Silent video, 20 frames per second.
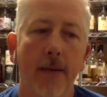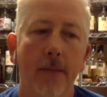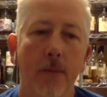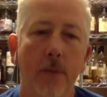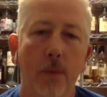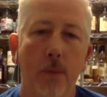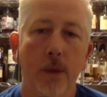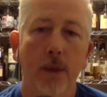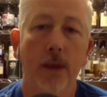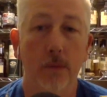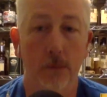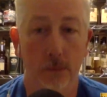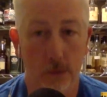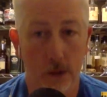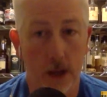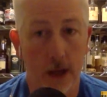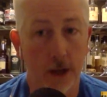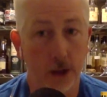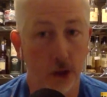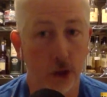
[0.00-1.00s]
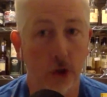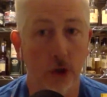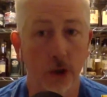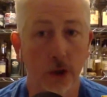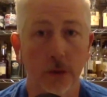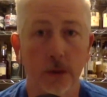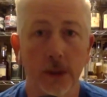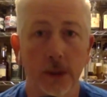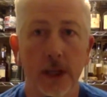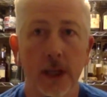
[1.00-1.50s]
we, as
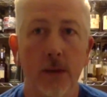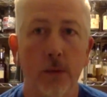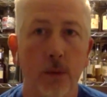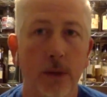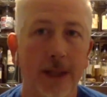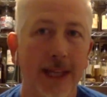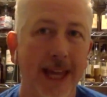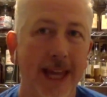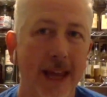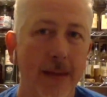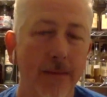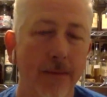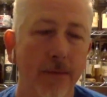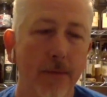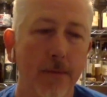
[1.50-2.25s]
Joshua said, we came from